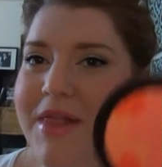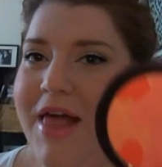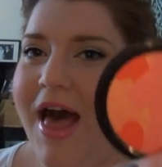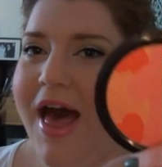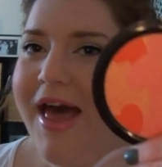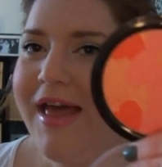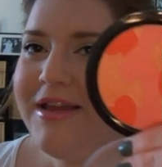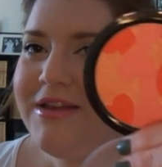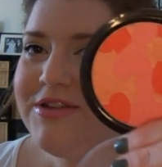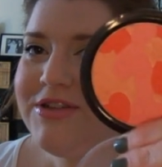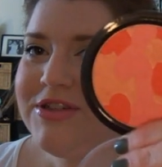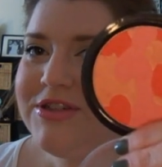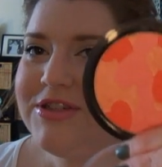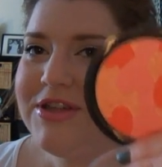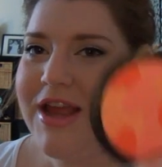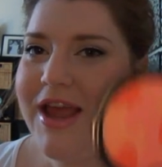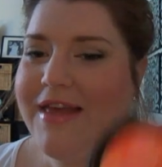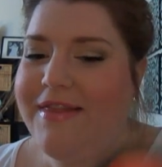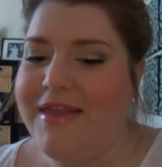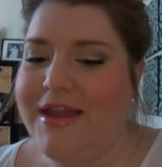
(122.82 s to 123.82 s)

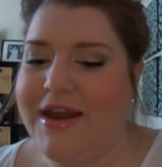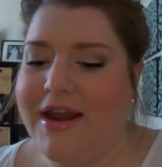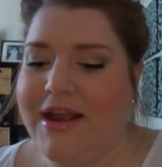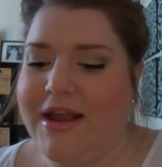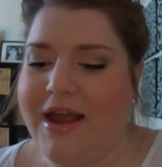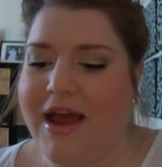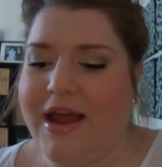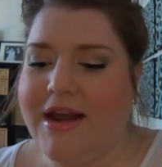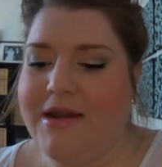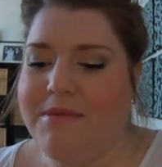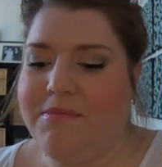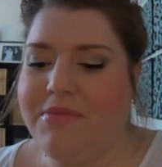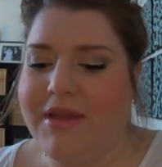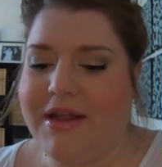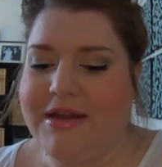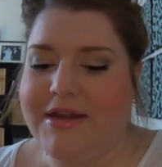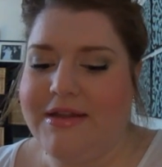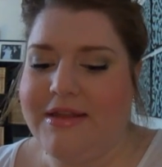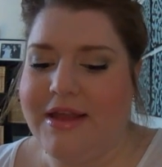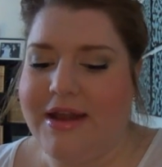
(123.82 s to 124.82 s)
Blush. And then I kind of
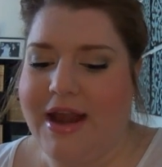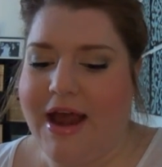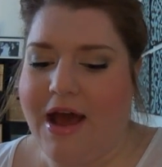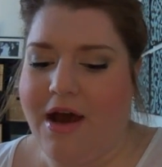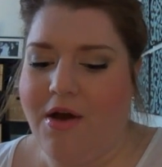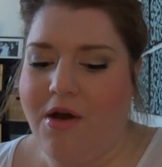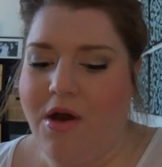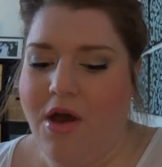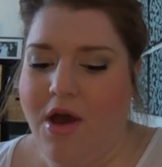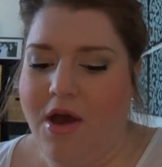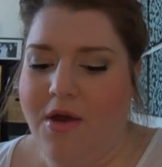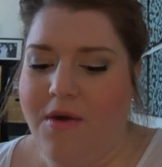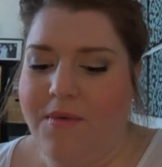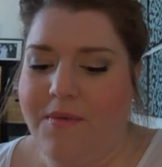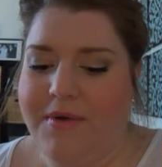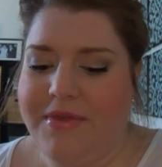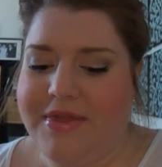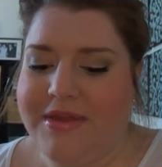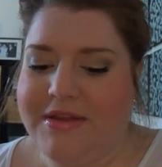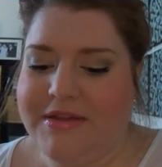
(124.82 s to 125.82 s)
blended that out
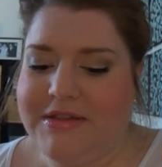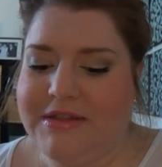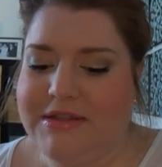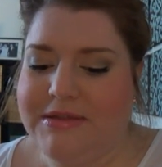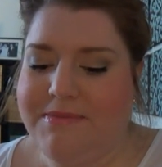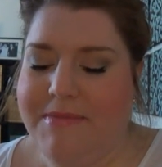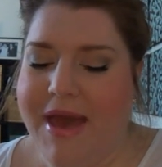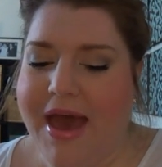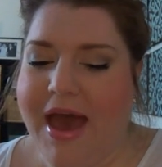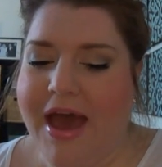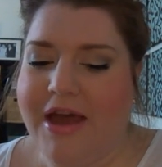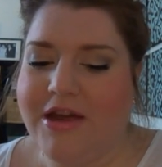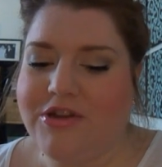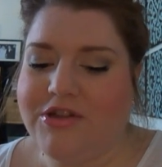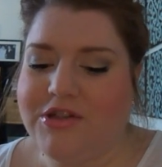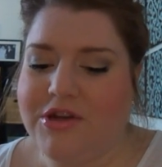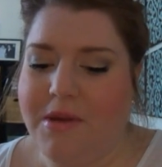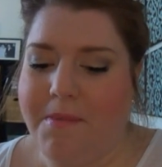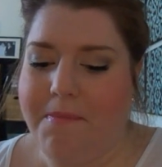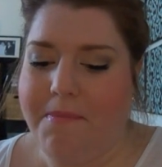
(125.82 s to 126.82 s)
with the
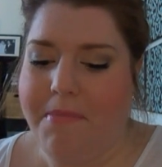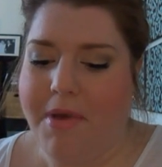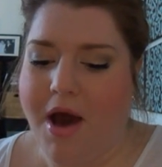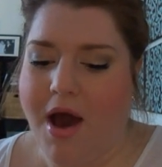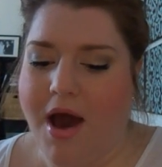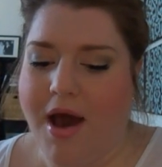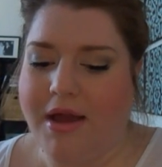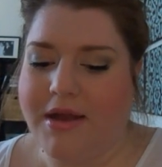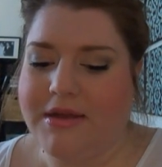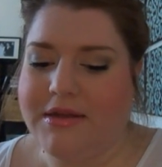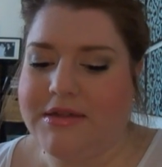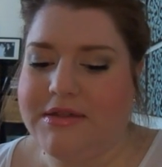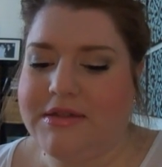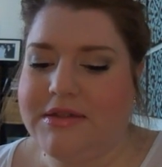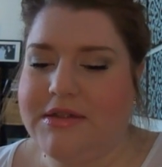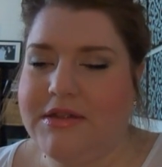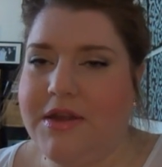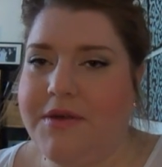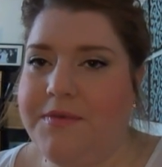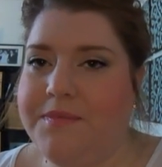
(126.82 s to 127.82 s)
Smash
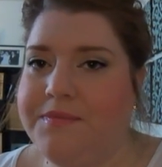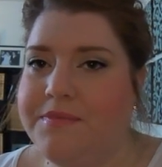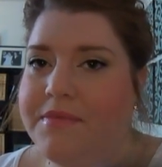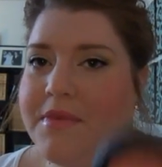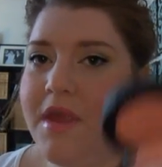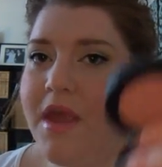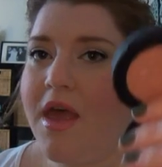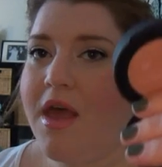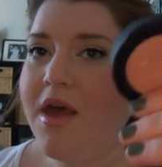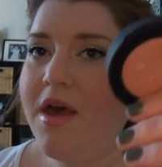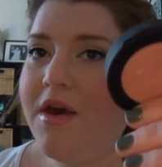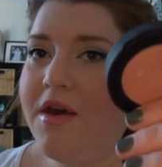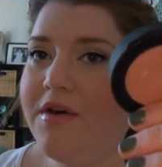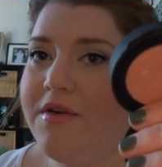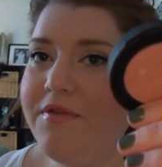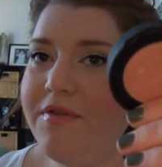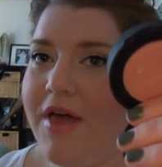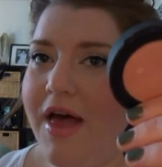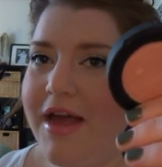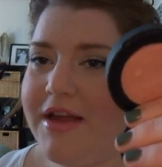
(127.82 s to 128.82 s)
Box
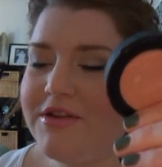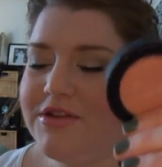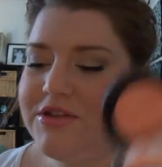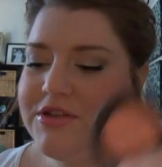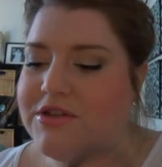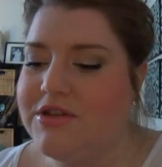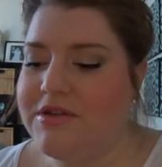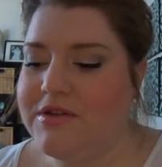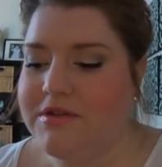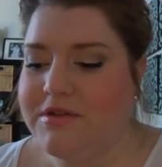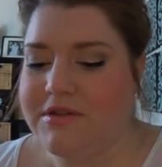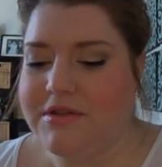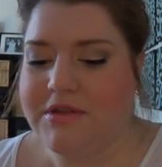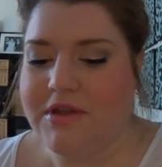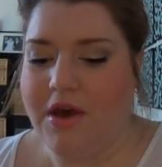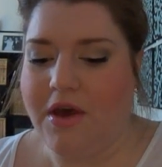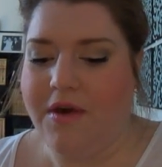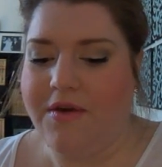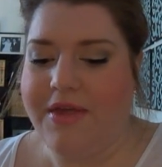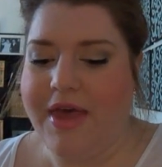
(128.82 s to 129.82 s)
Flush.
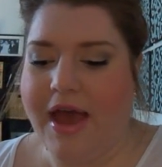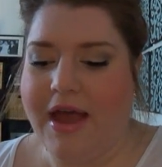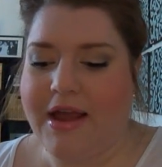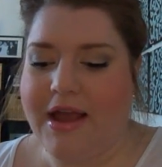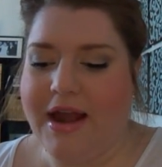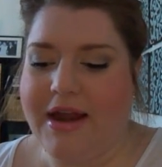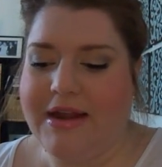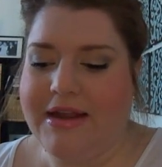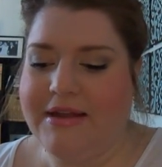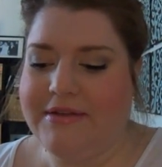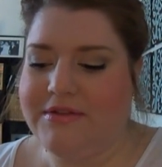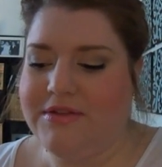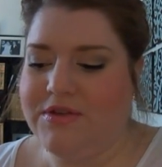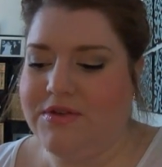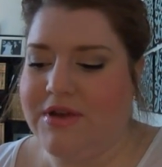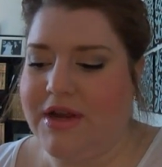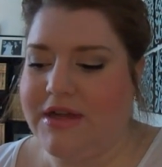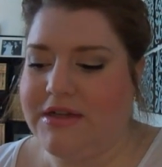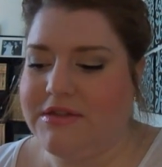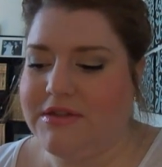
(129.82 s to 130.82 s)
So that kind of gives
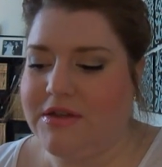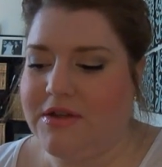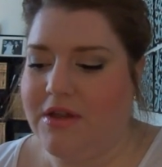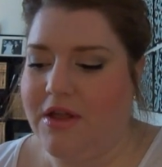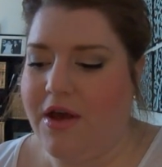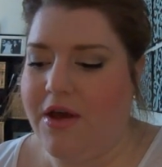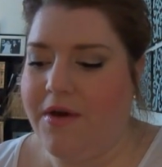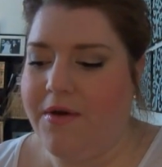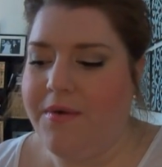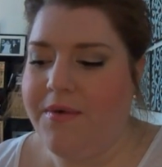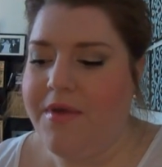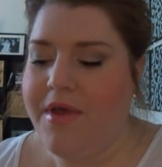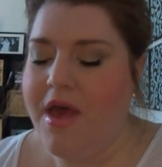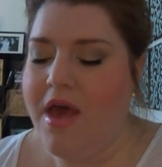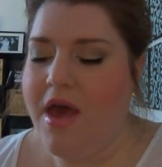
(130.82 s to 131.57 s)
you a nice glow.